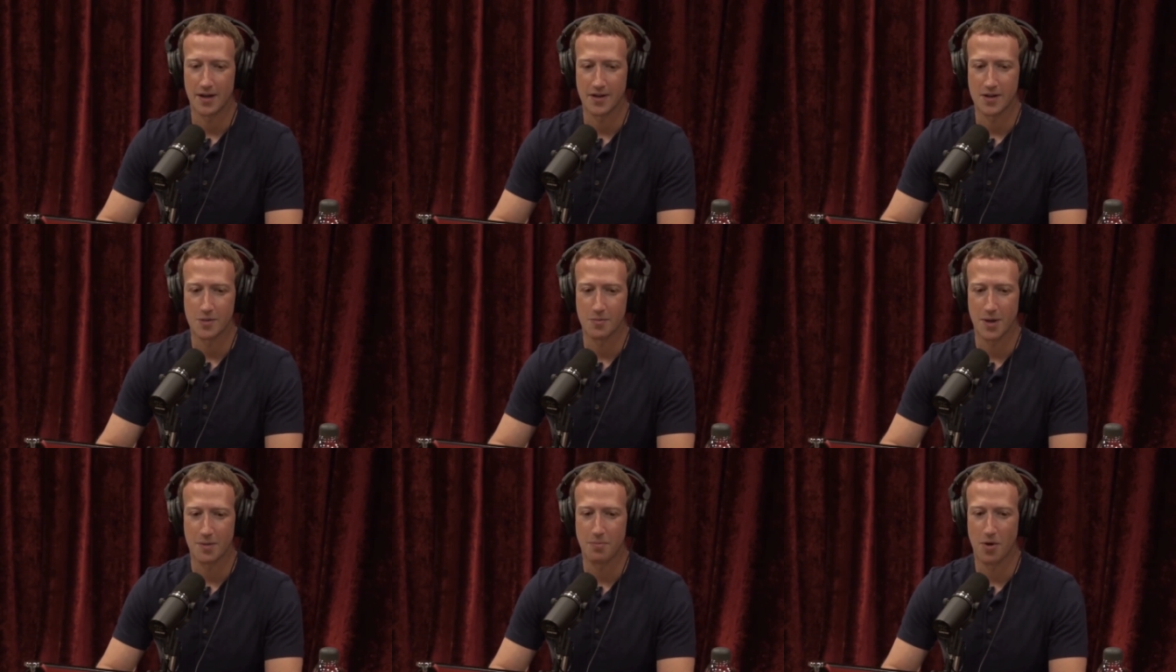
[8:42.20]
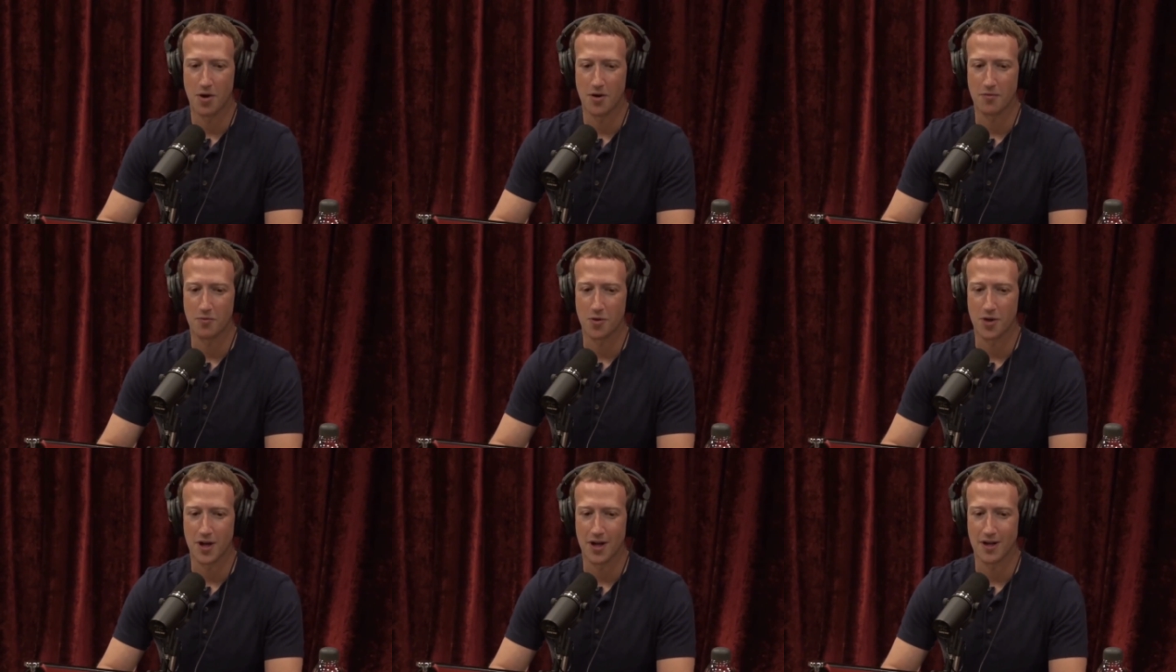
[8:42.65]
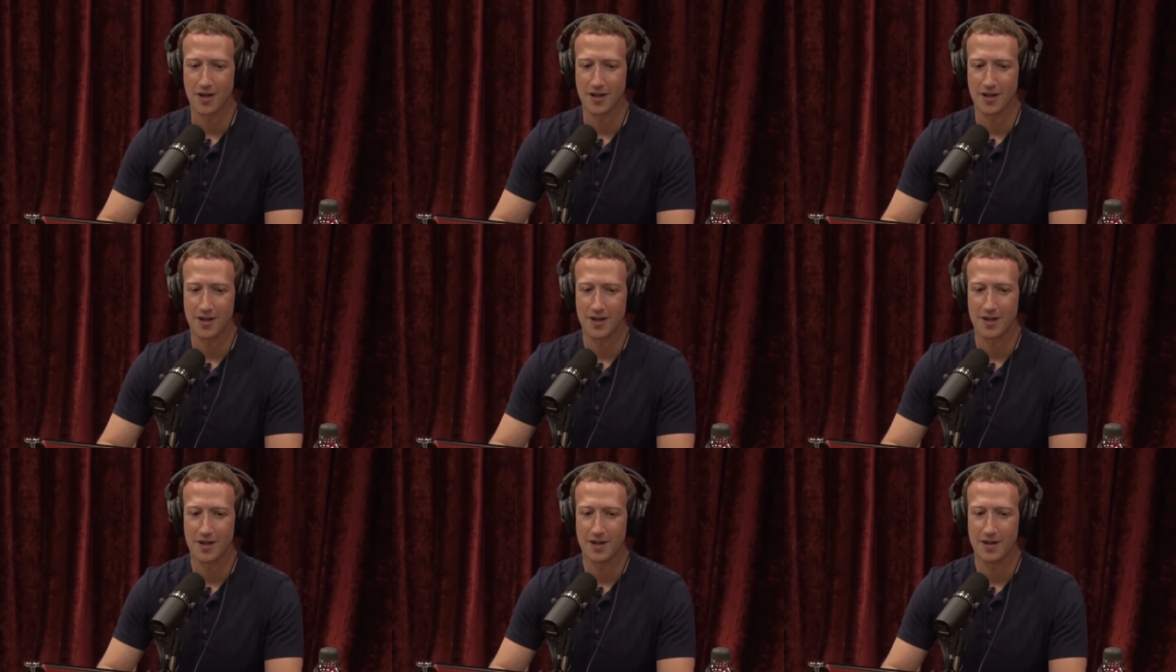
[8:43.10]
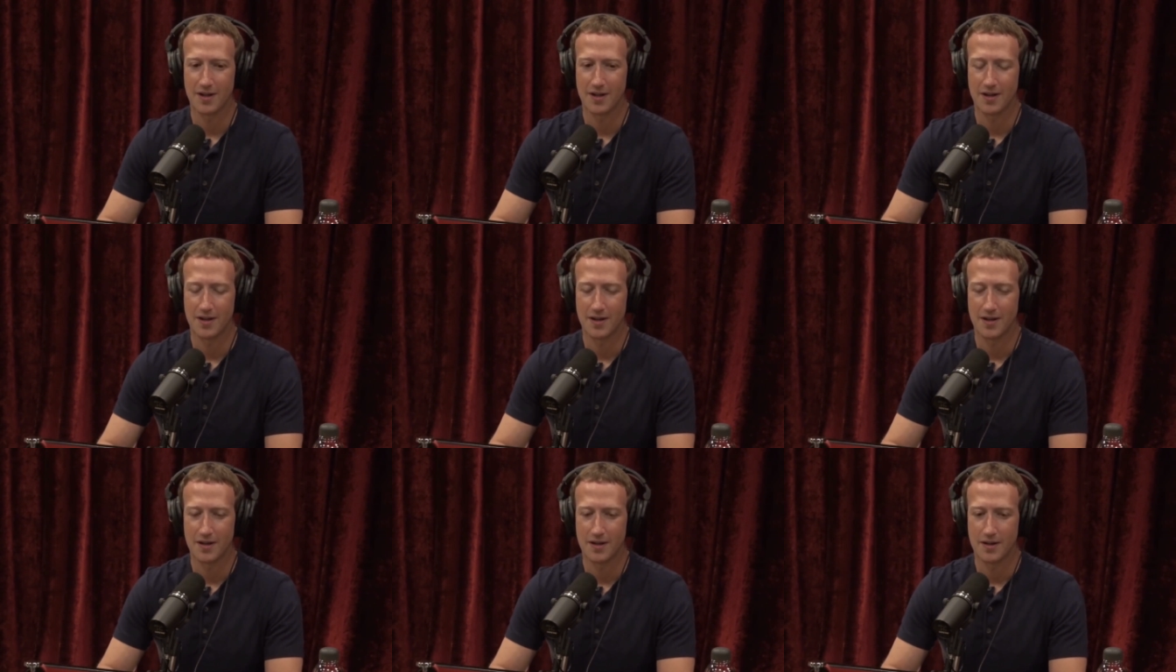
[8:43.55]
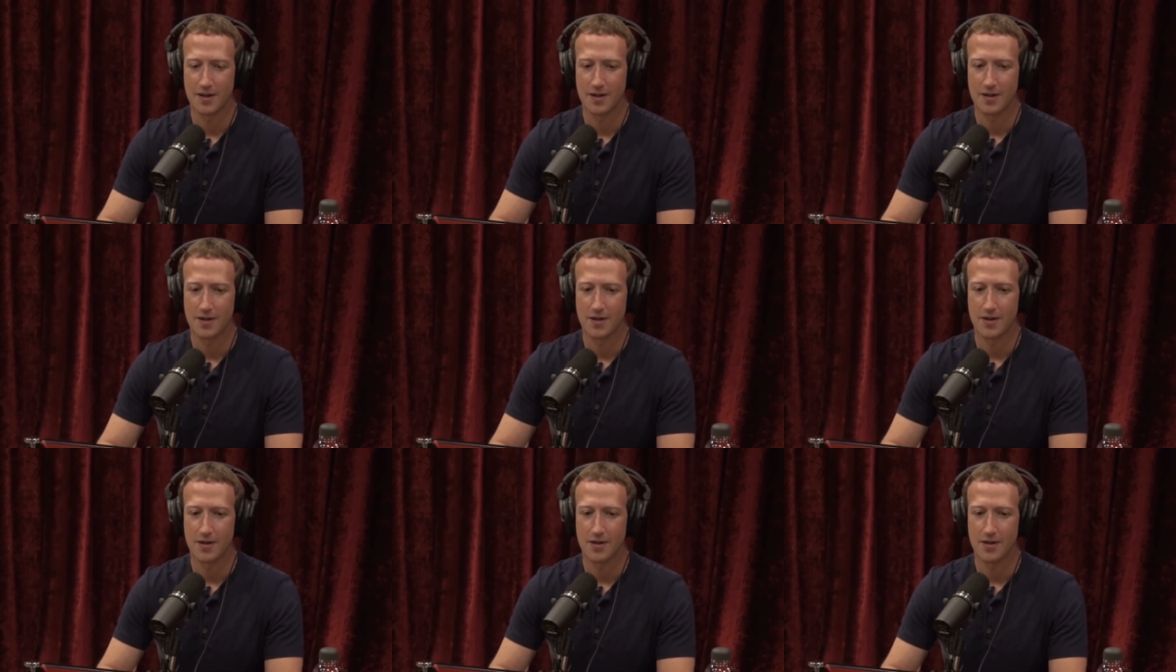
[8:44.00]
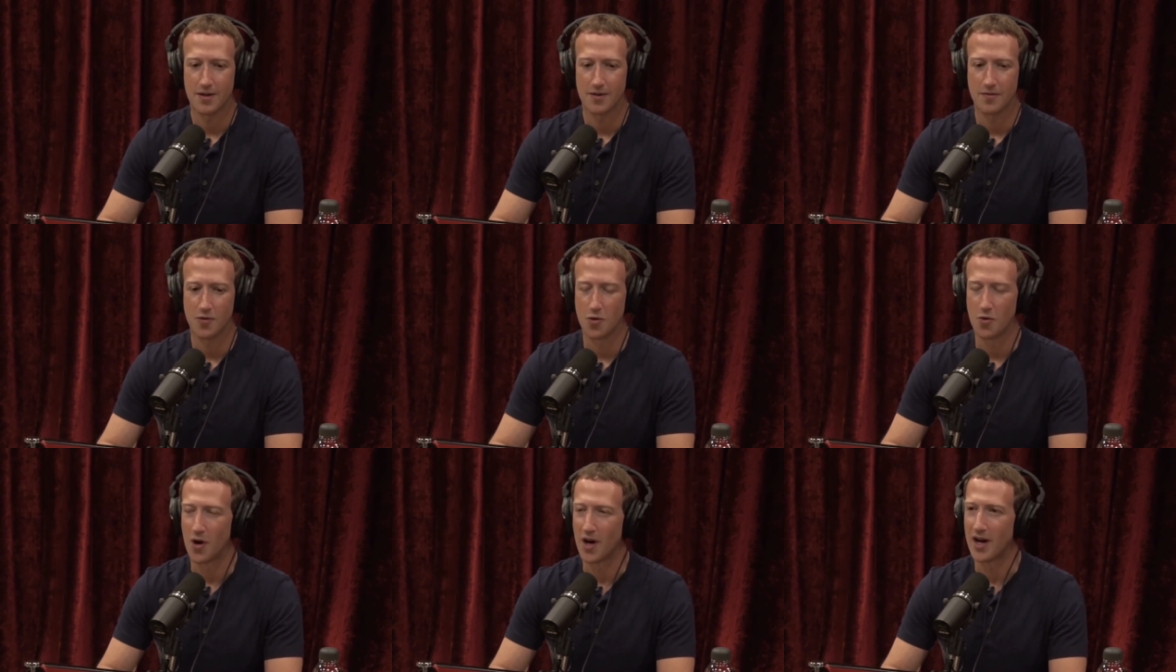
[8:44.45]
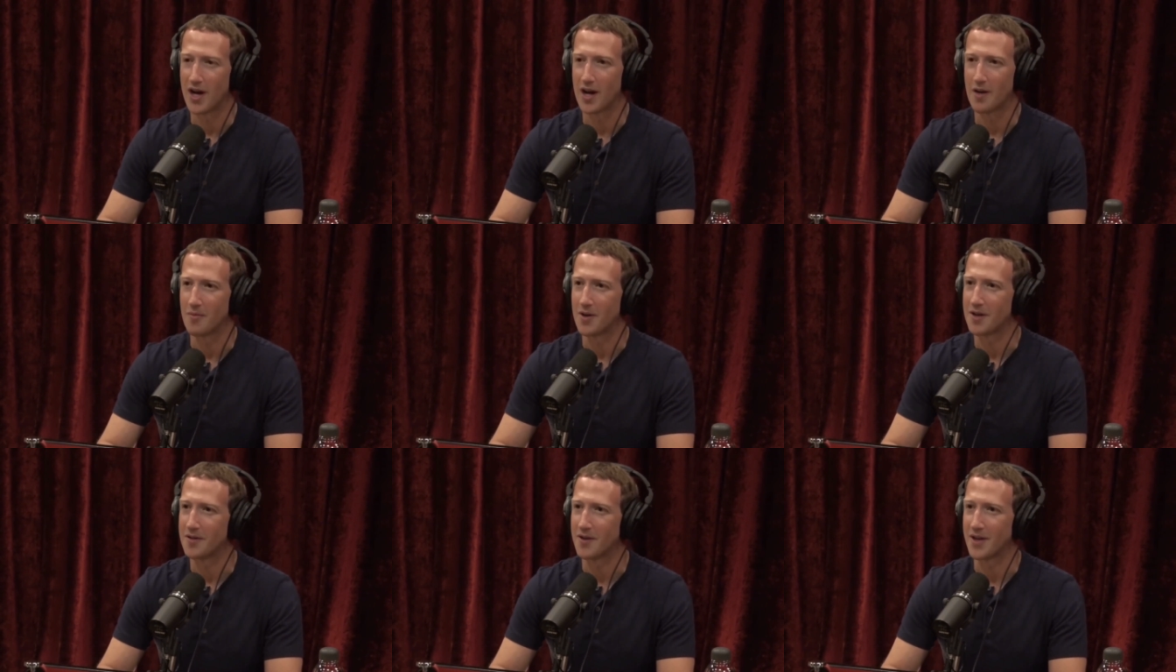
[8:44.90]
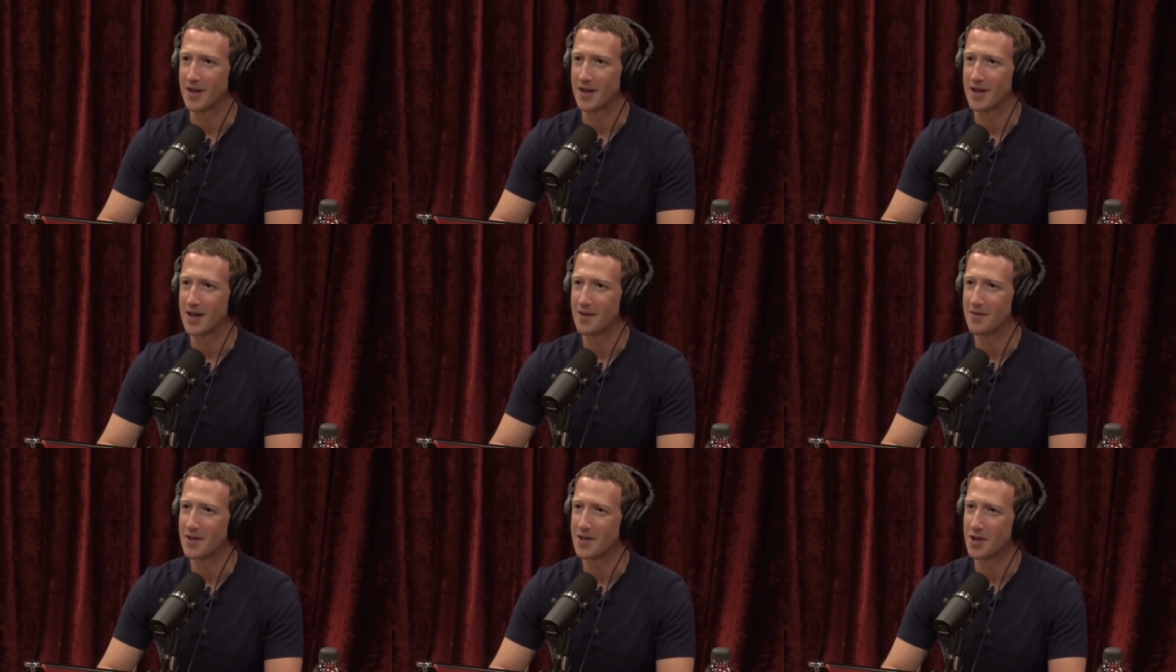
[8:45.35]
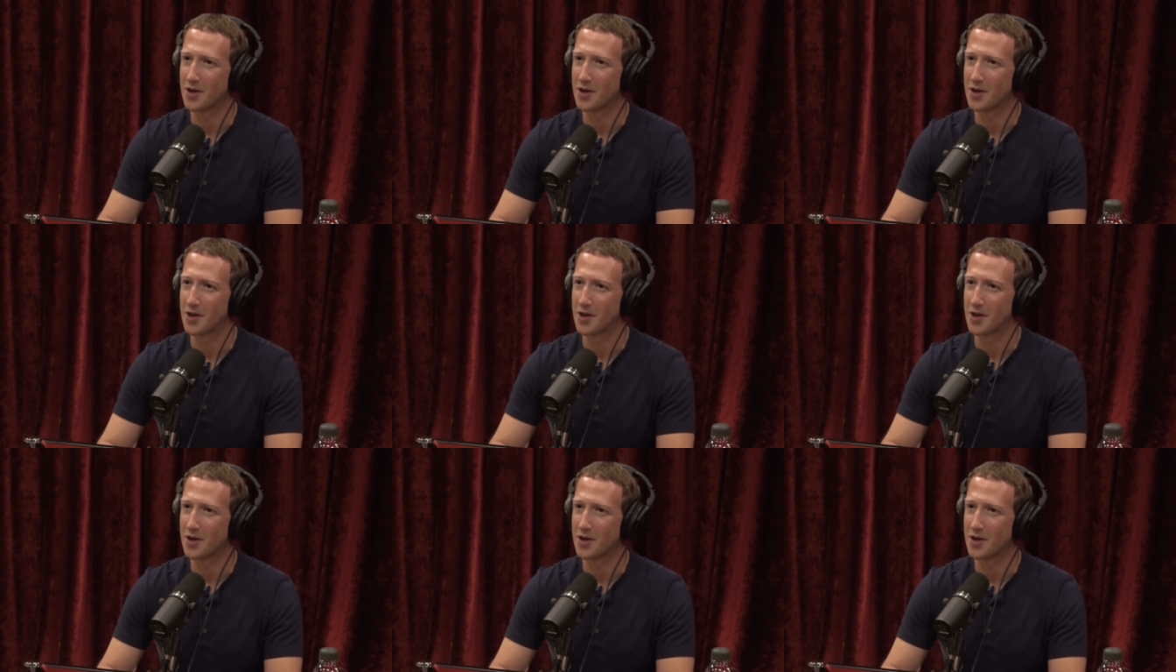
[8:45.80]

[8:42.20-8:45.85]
it's a big part of of who I am, I think.